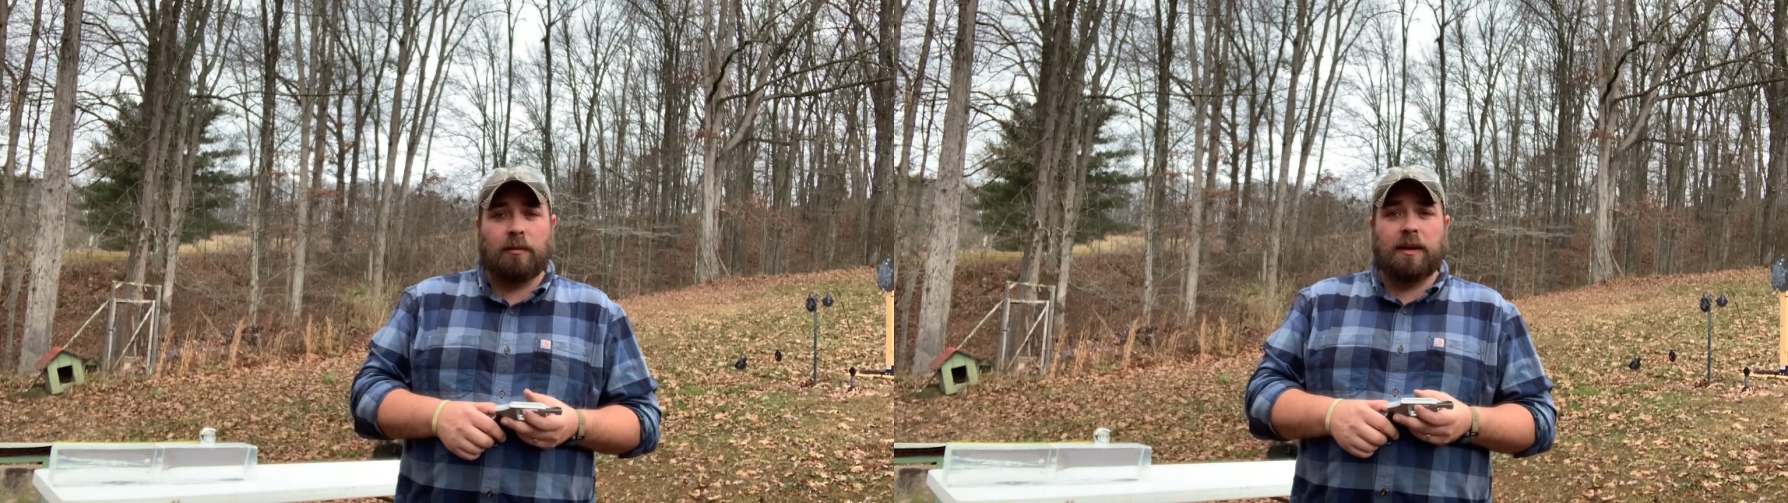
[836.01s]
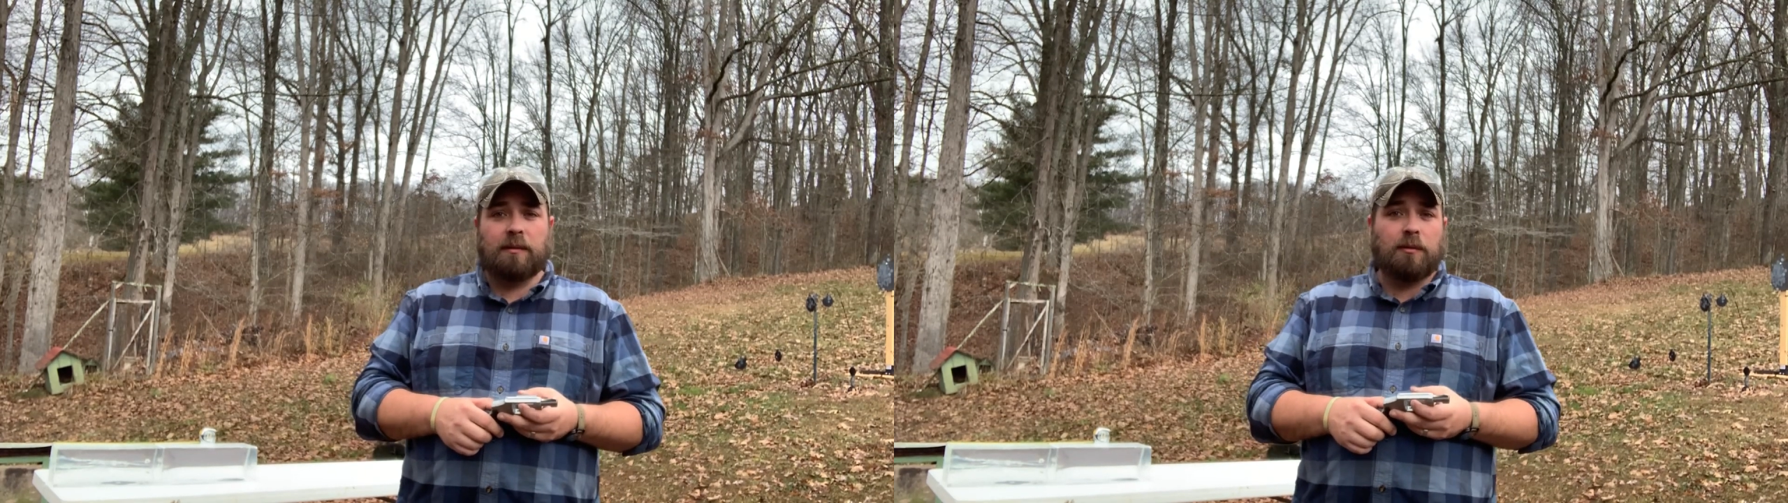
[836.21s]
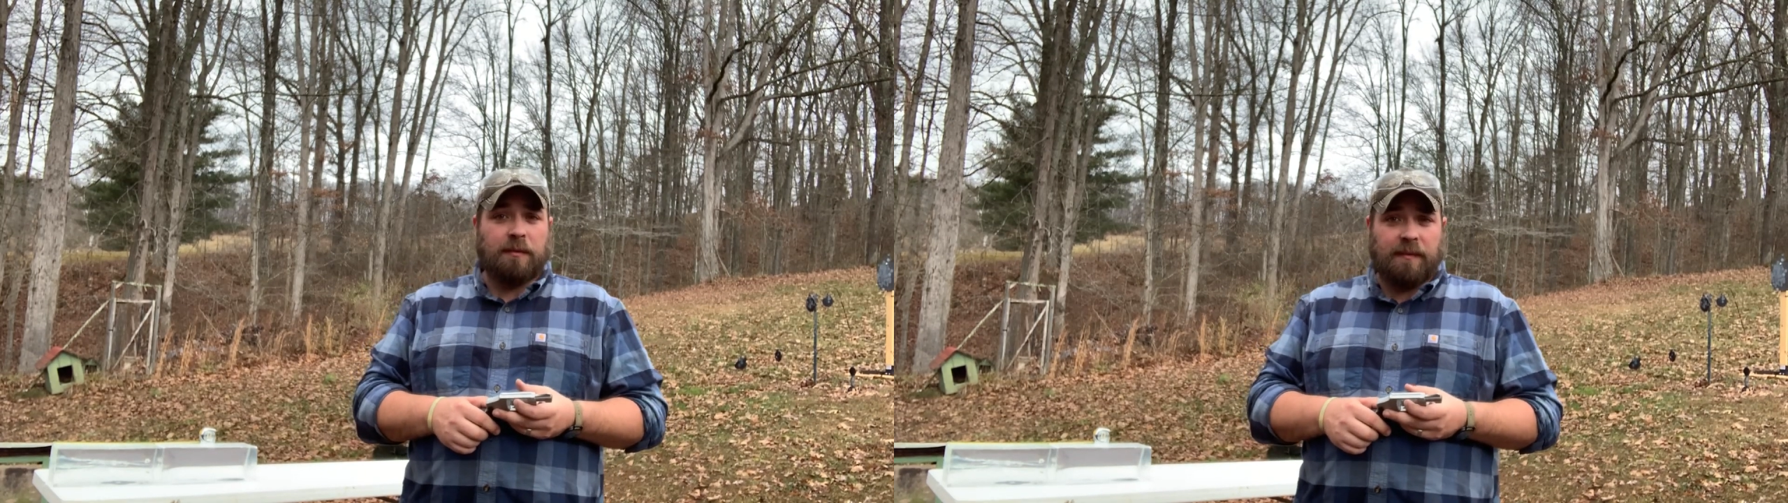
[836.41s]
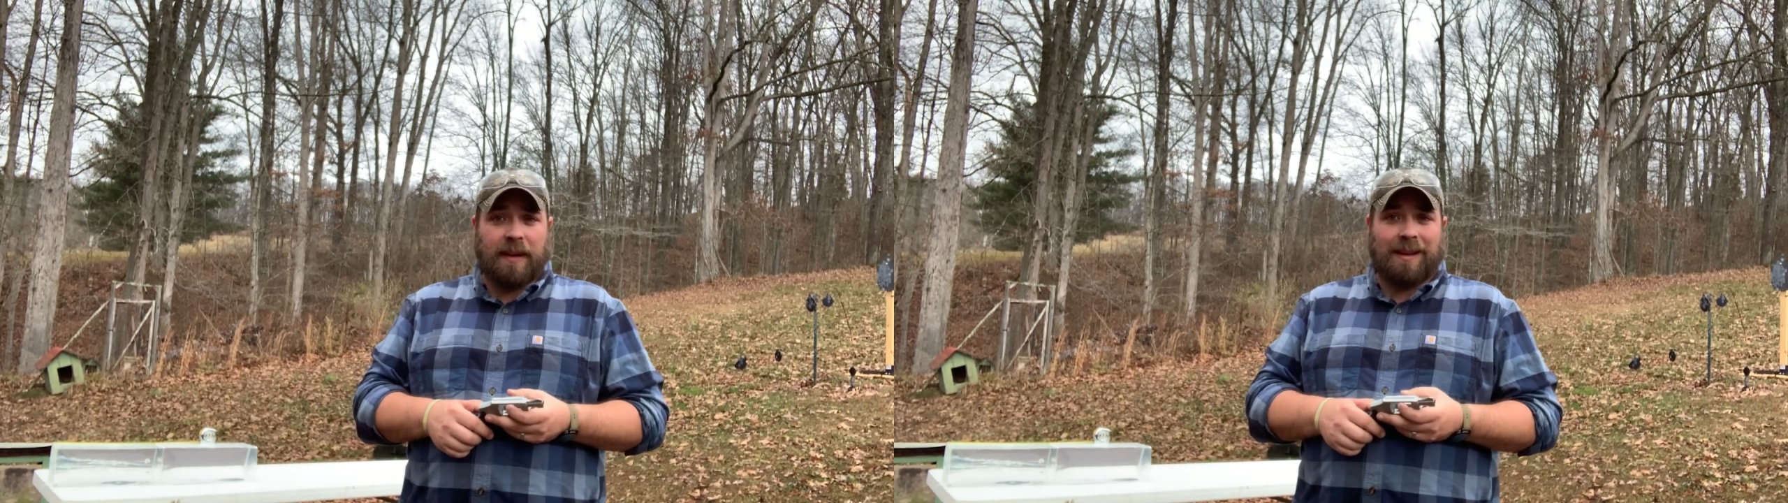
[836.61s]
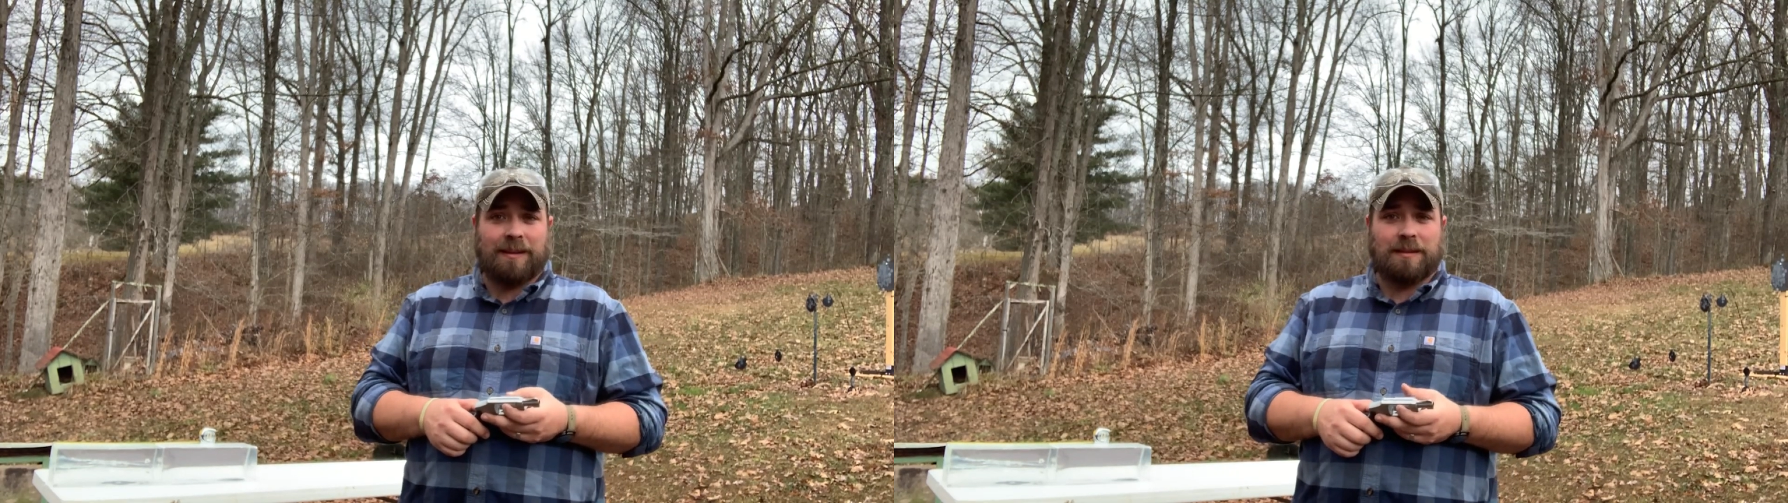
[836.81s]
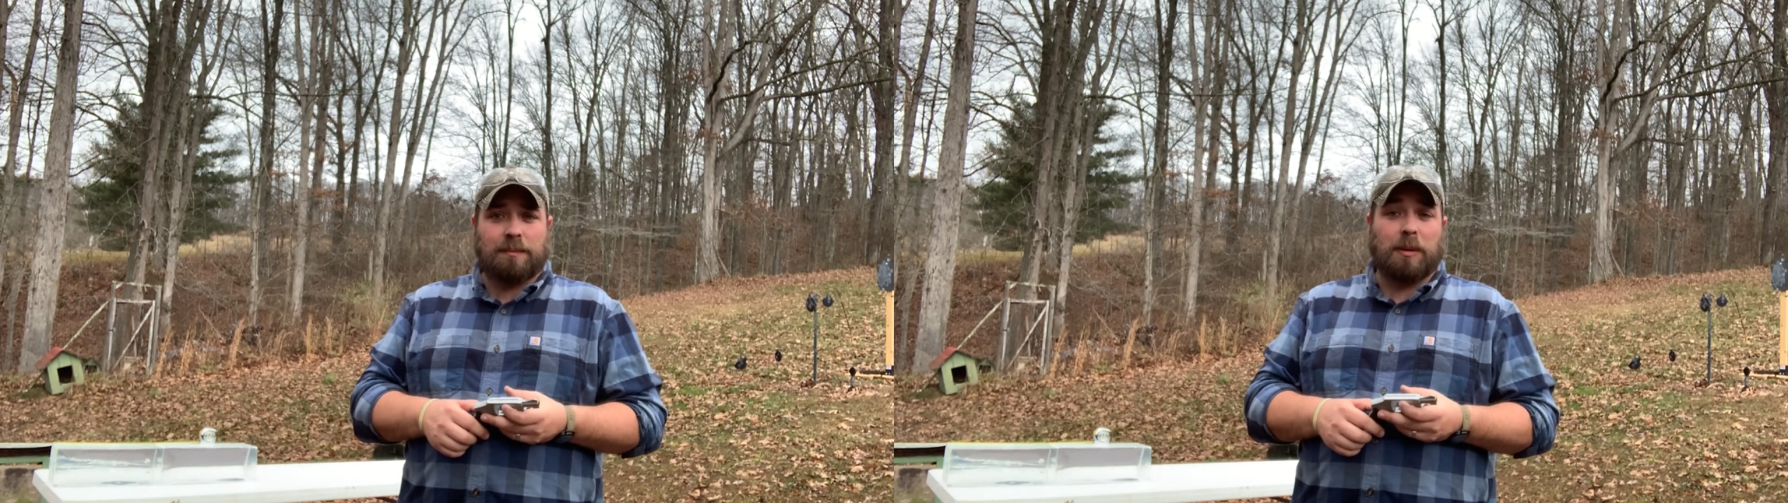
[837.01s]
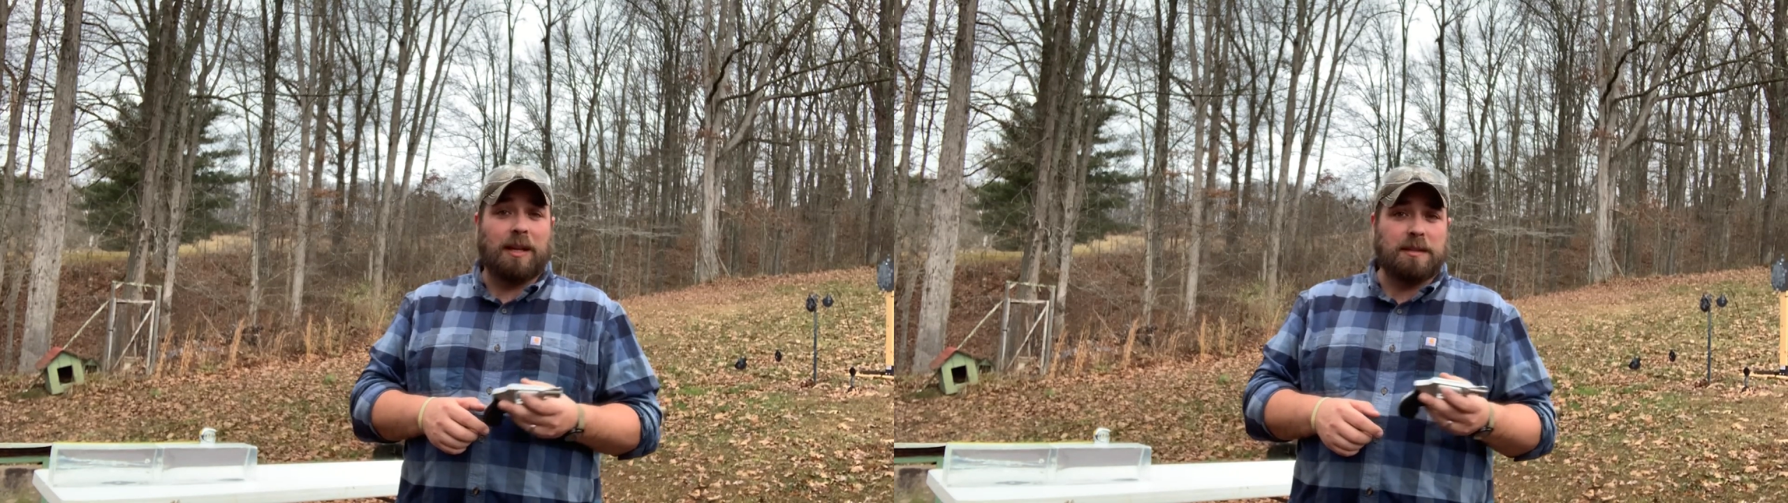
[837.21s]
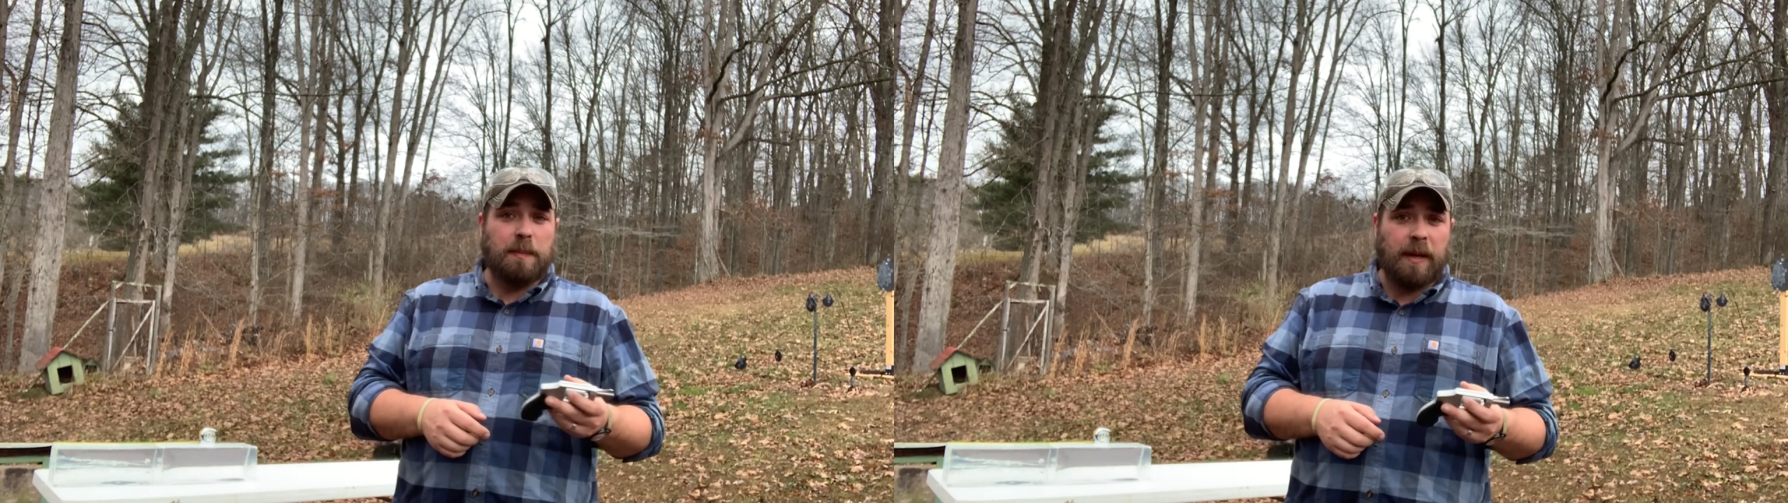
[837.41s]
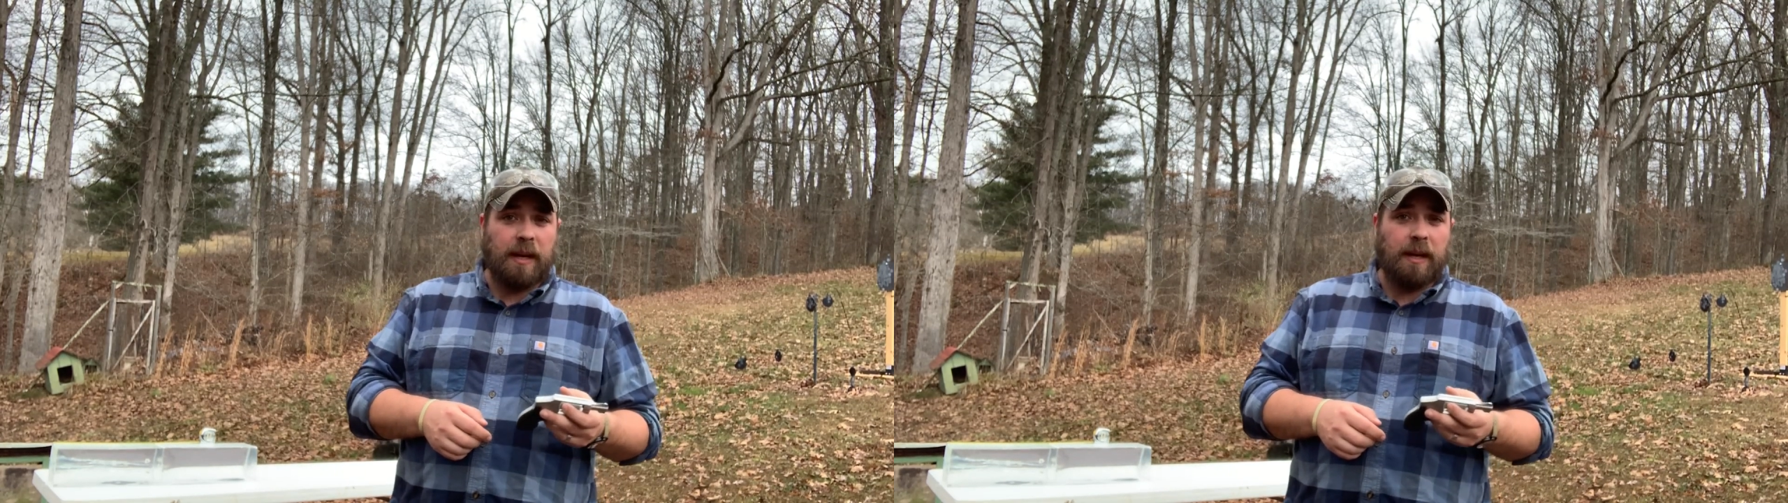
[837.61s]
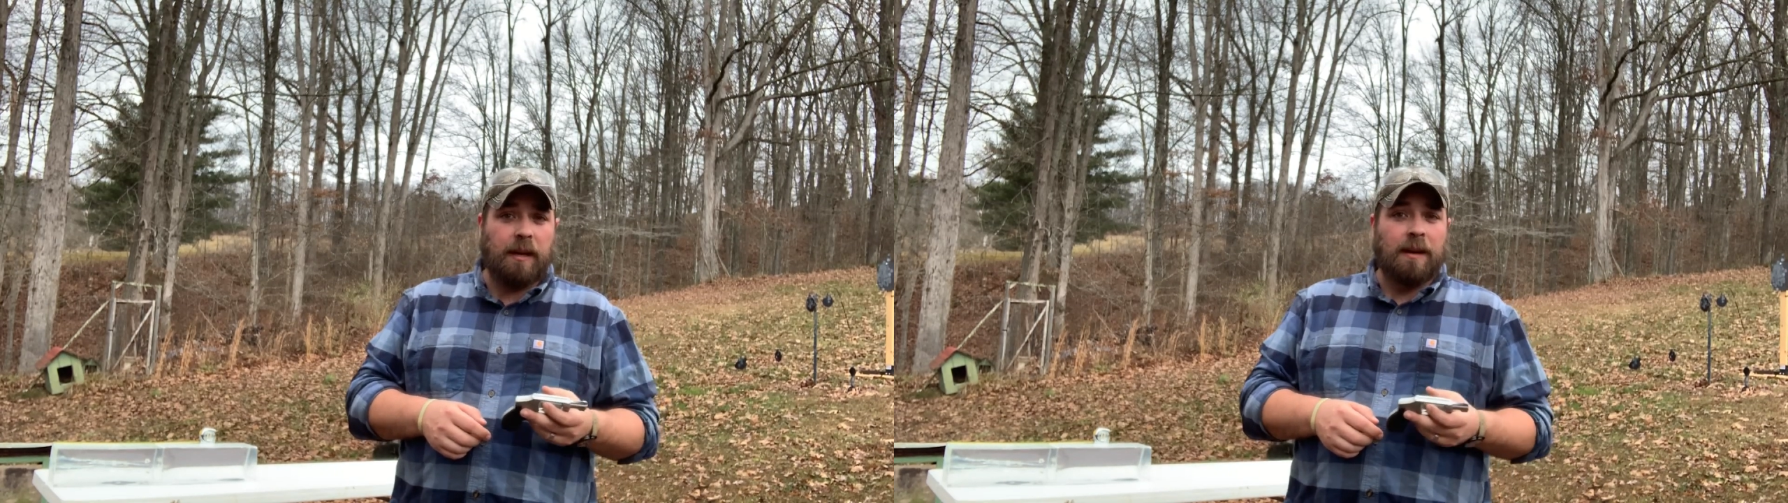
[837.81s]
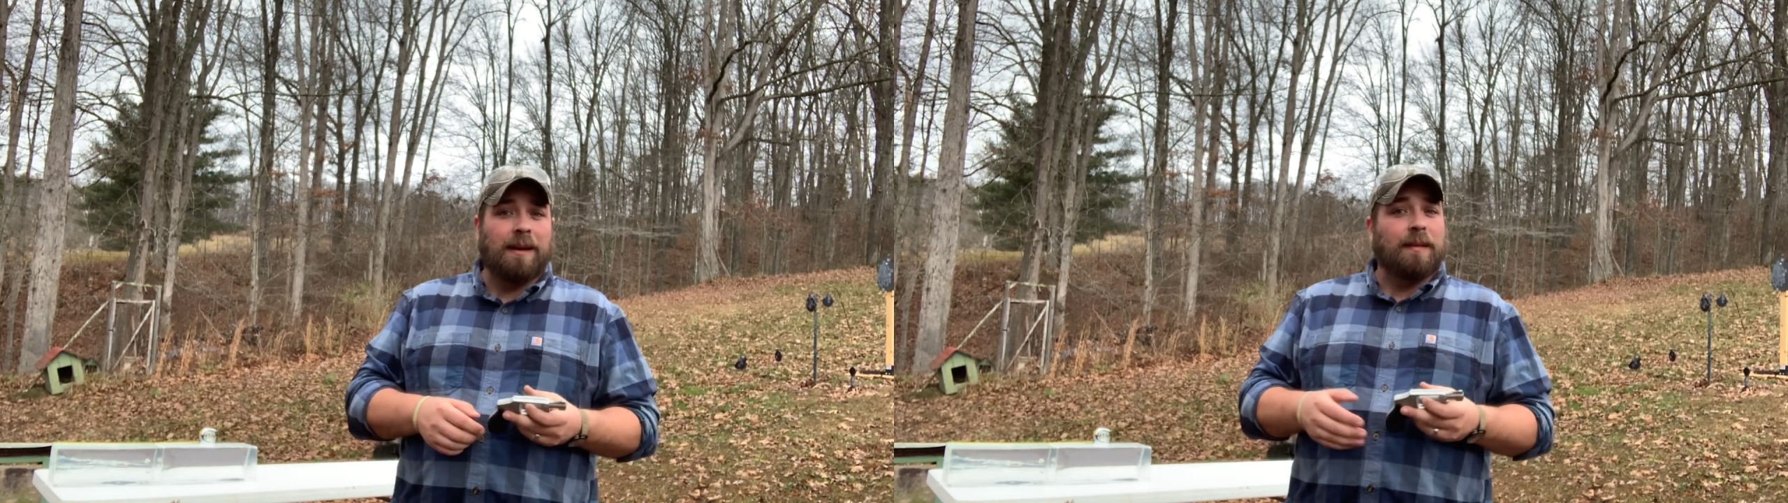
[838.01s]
critical defense plus P